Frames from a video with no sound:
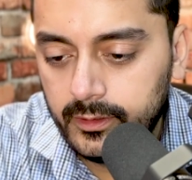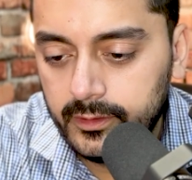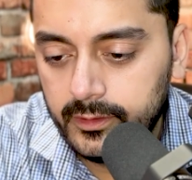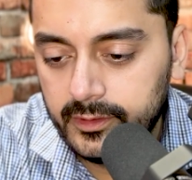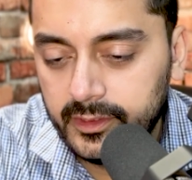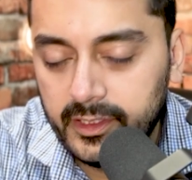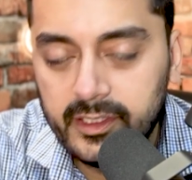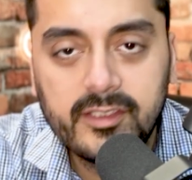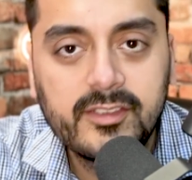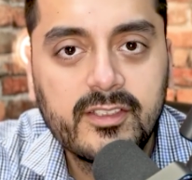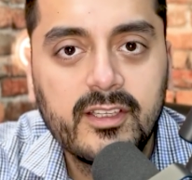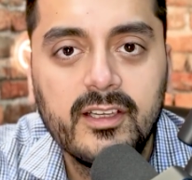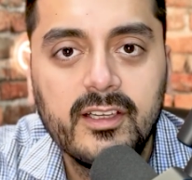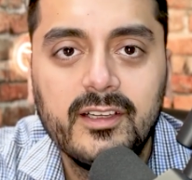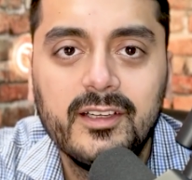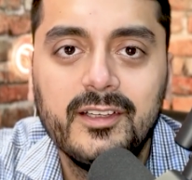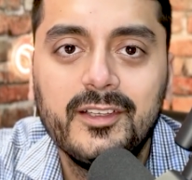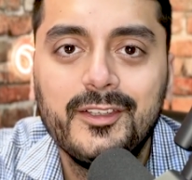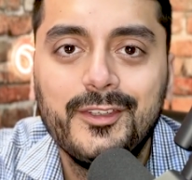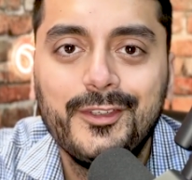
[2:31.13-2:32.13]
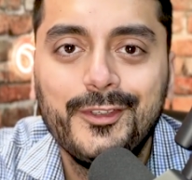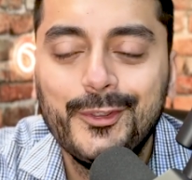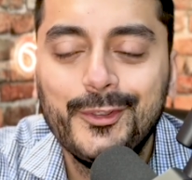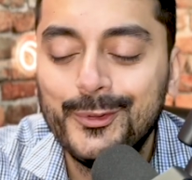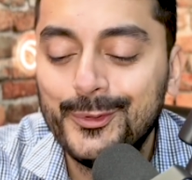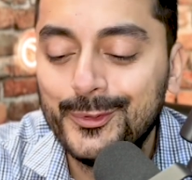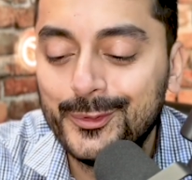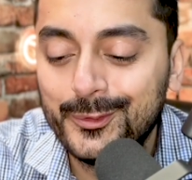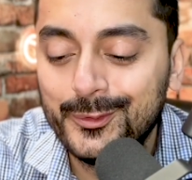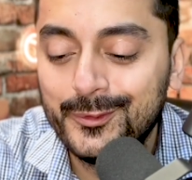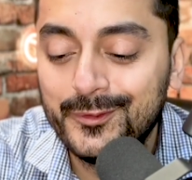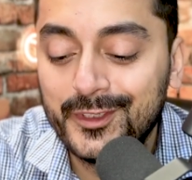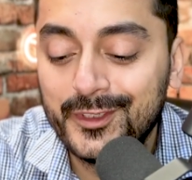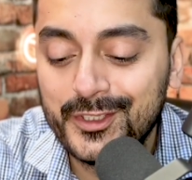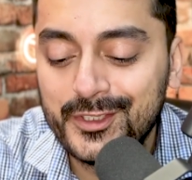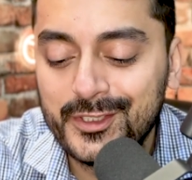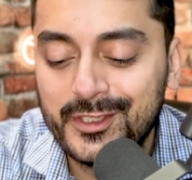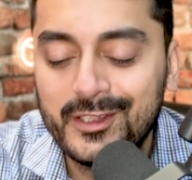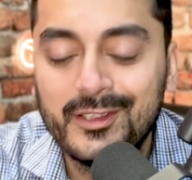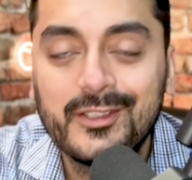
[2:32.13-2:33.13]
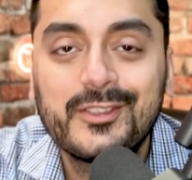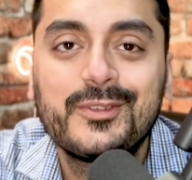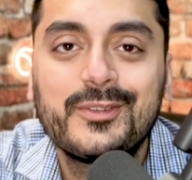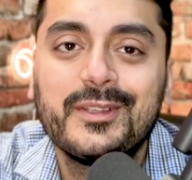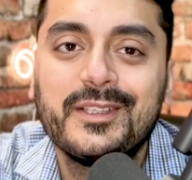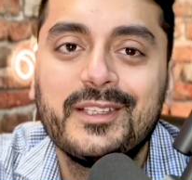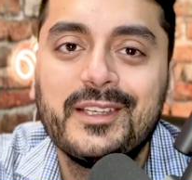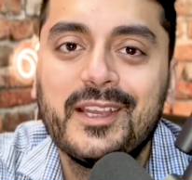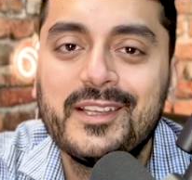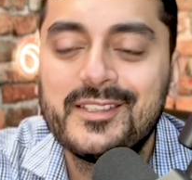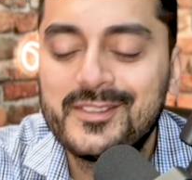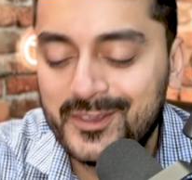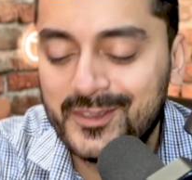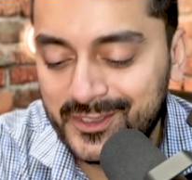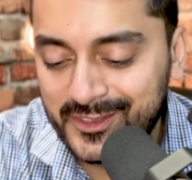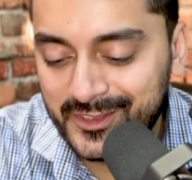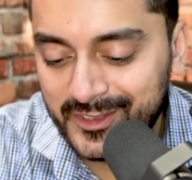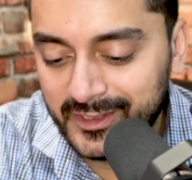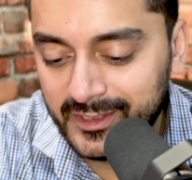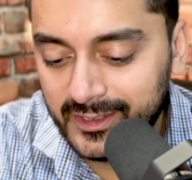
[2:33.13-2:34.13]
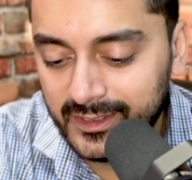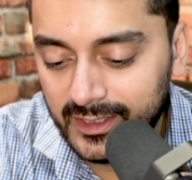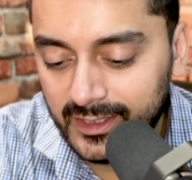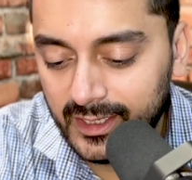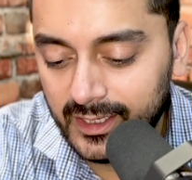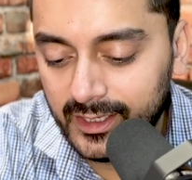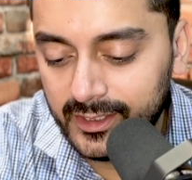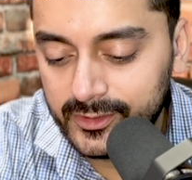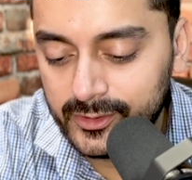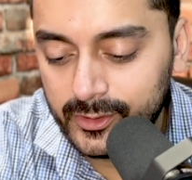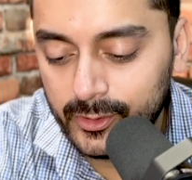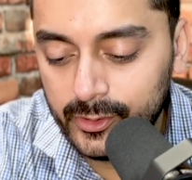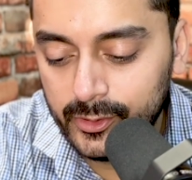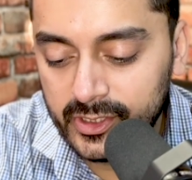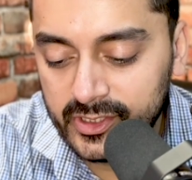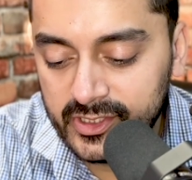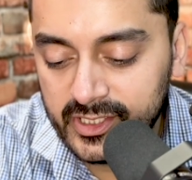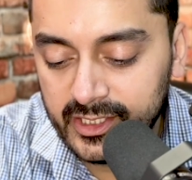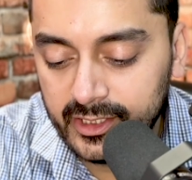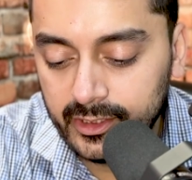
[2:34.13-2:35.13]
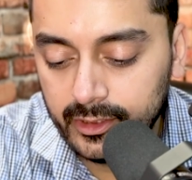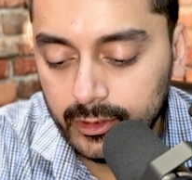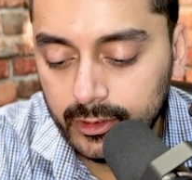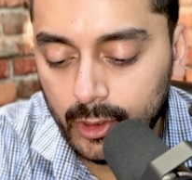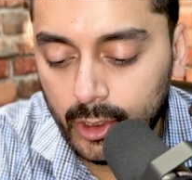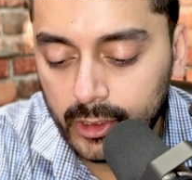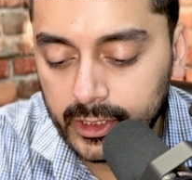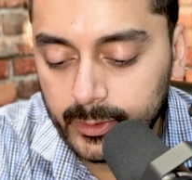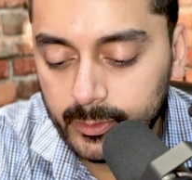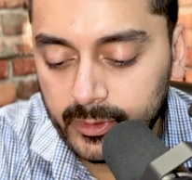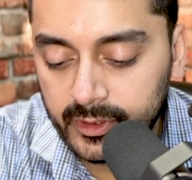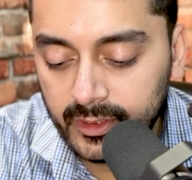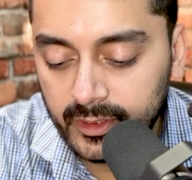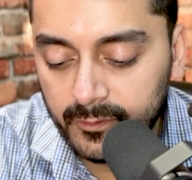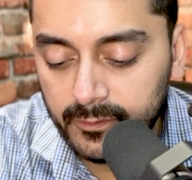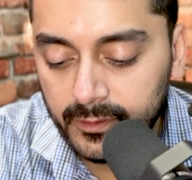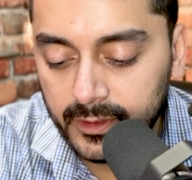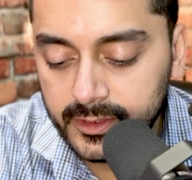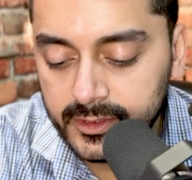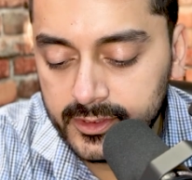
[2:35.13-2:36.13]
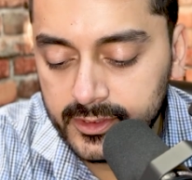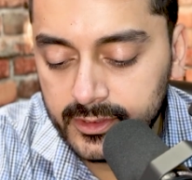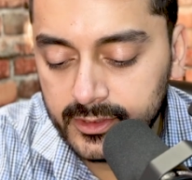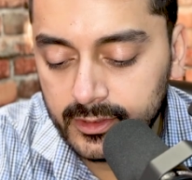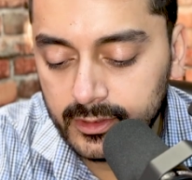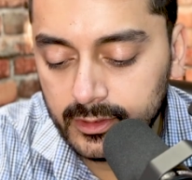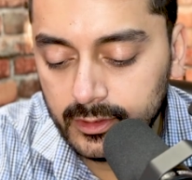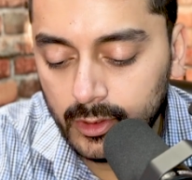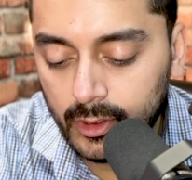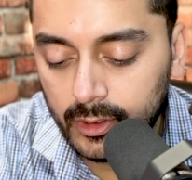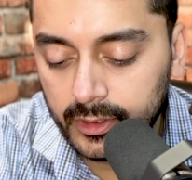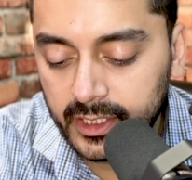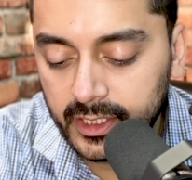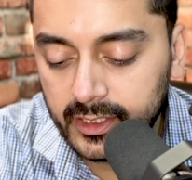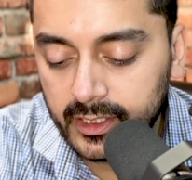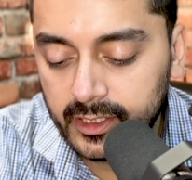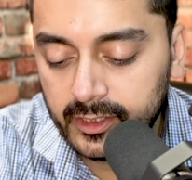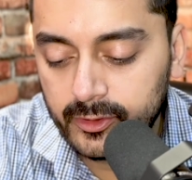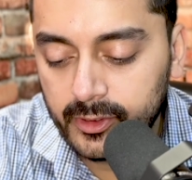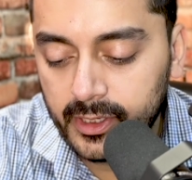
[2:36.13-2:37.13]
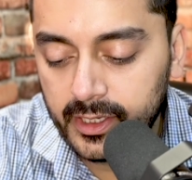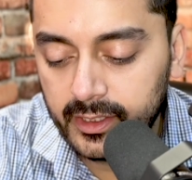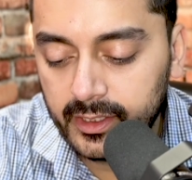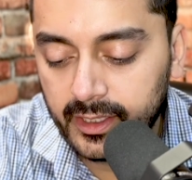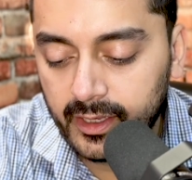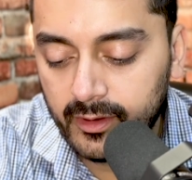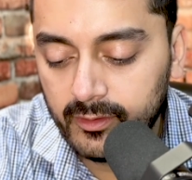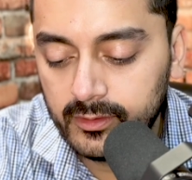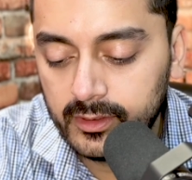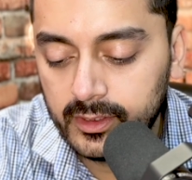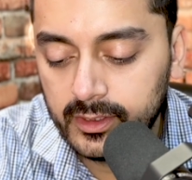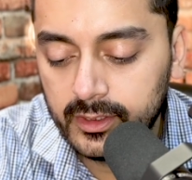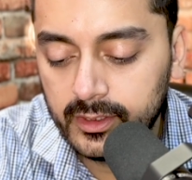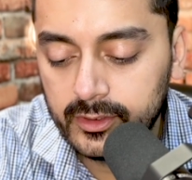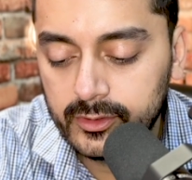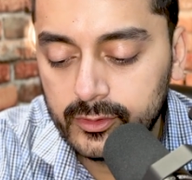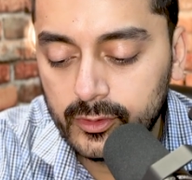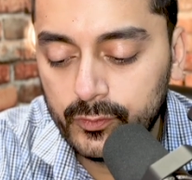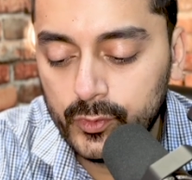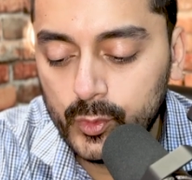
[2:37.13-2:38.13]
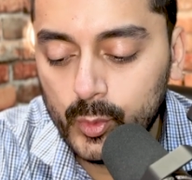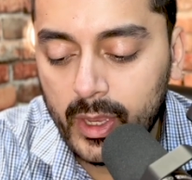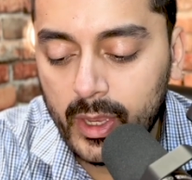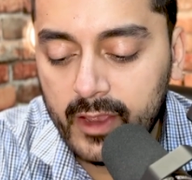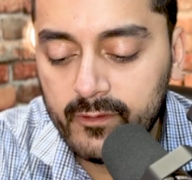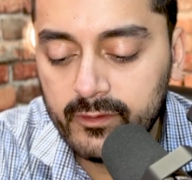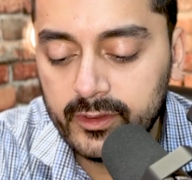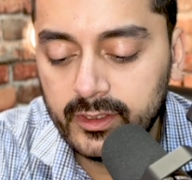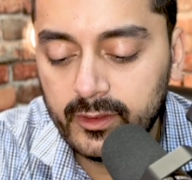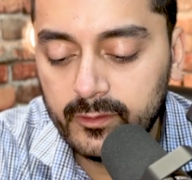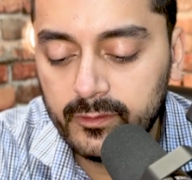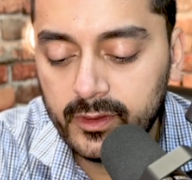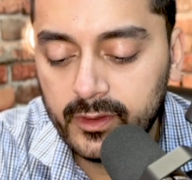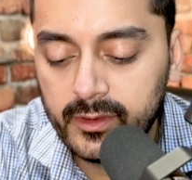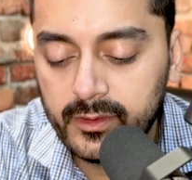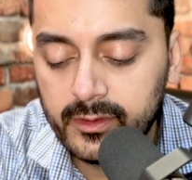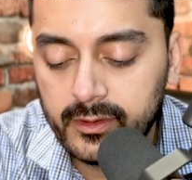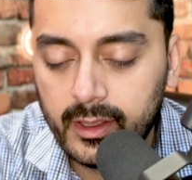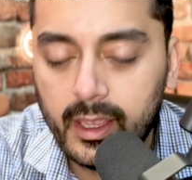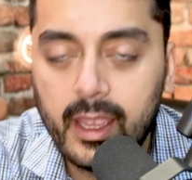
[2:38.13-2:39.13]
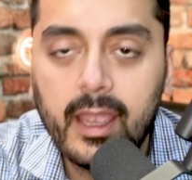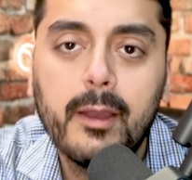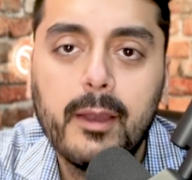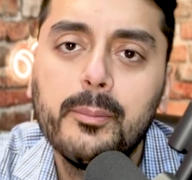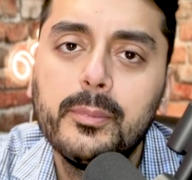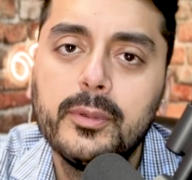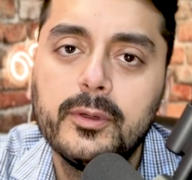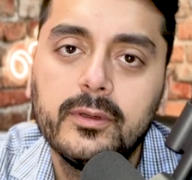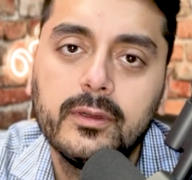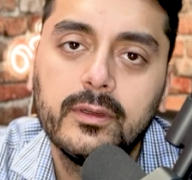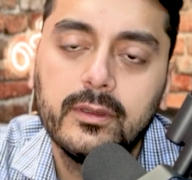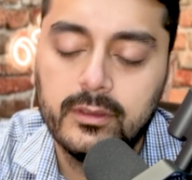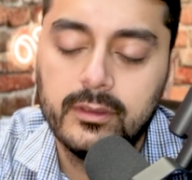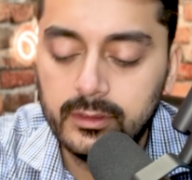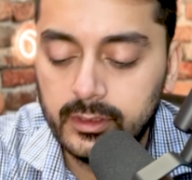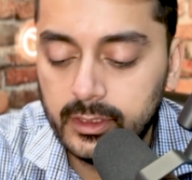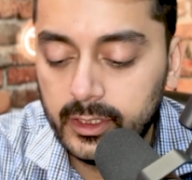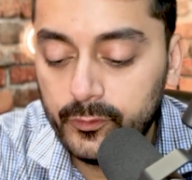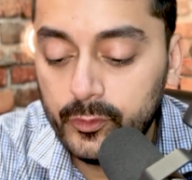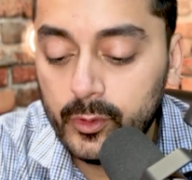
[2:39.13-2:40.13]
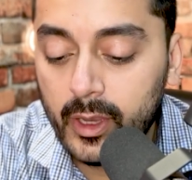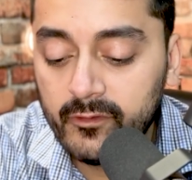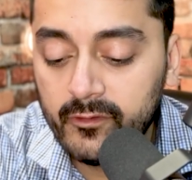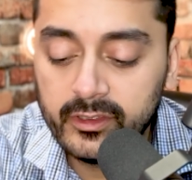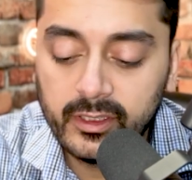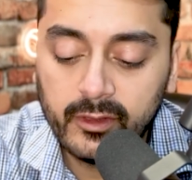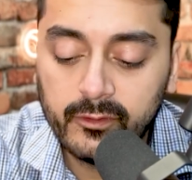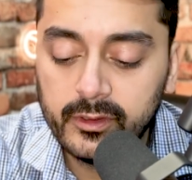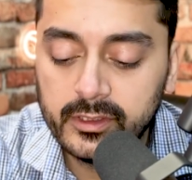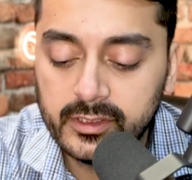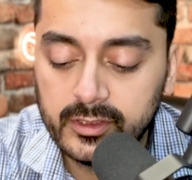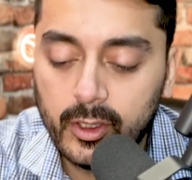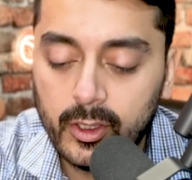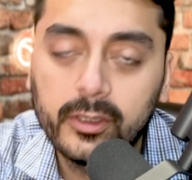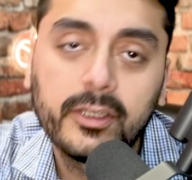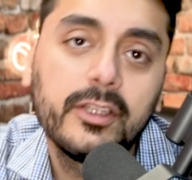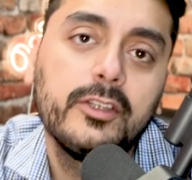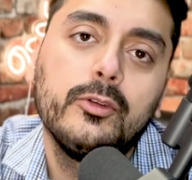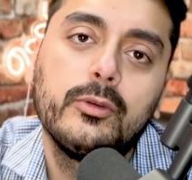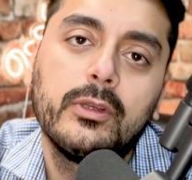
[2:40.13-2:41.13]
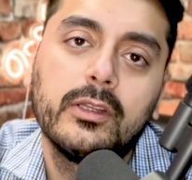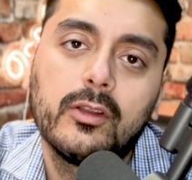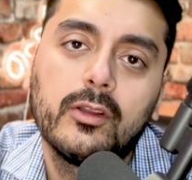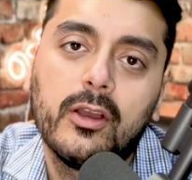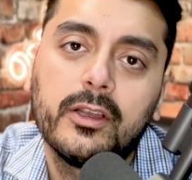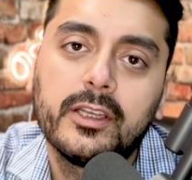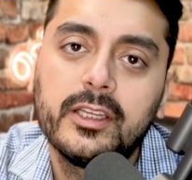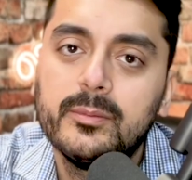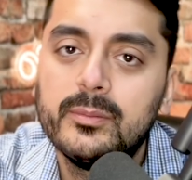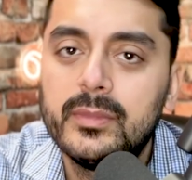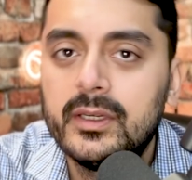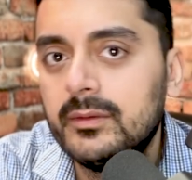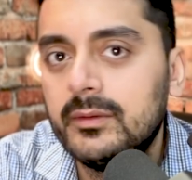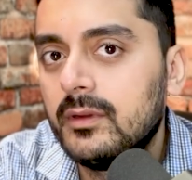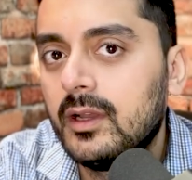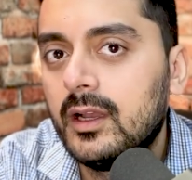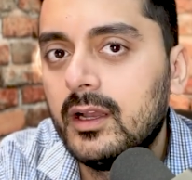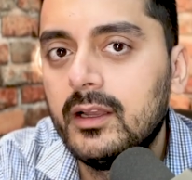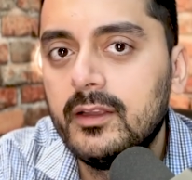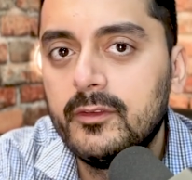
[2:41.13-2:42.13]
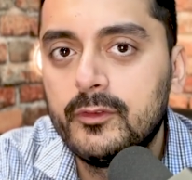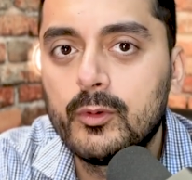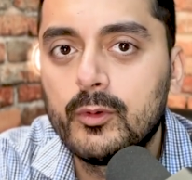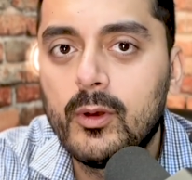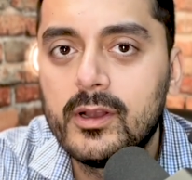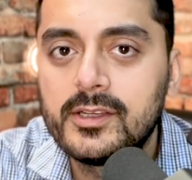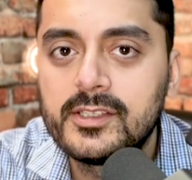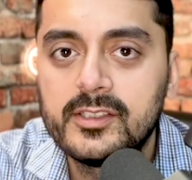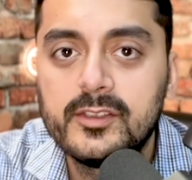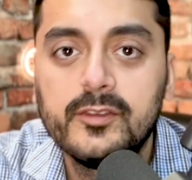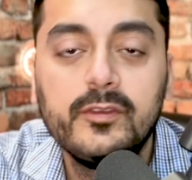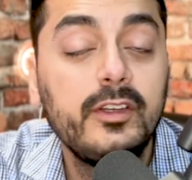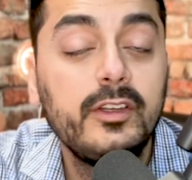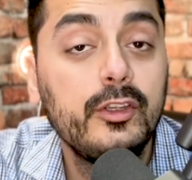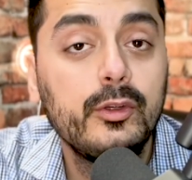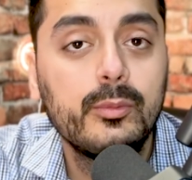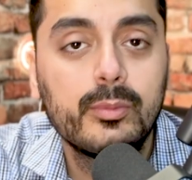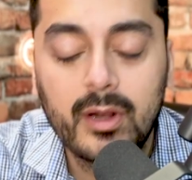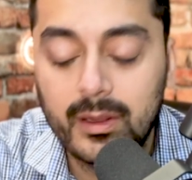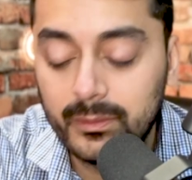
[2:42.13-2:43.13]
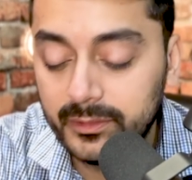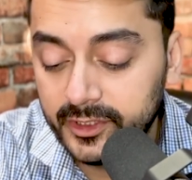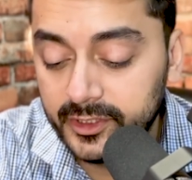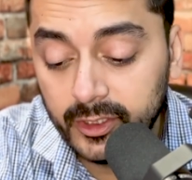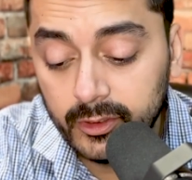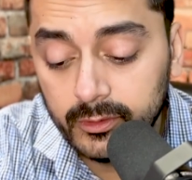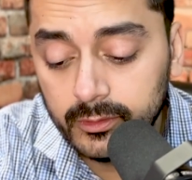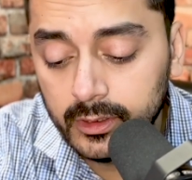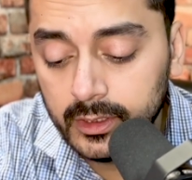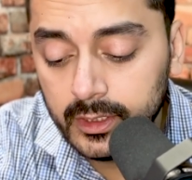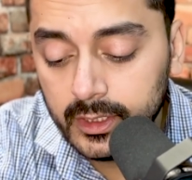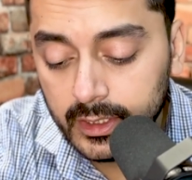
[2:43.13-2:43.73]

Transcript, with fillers: It's a new version. It looks really nice, honestly. So you can see login with Nafuz, login and create account. So if you have a Nafuz app, if you have a Nafuz login, you can log in. But if you're watching this video, you probably don't.